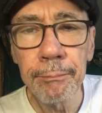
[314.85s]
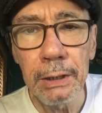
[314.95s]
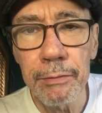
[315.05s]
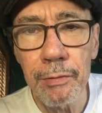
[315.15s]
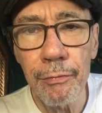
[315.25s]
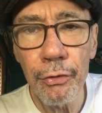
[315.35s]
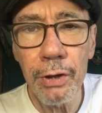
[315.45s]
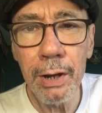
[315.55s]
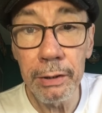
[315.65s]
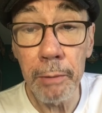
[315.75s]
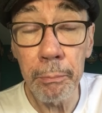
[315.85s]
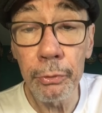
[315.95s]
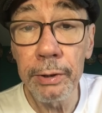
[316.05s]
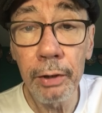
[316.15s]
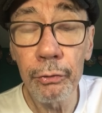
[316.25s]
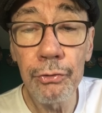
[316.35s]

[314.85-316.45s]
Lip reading: even if they're not in the particular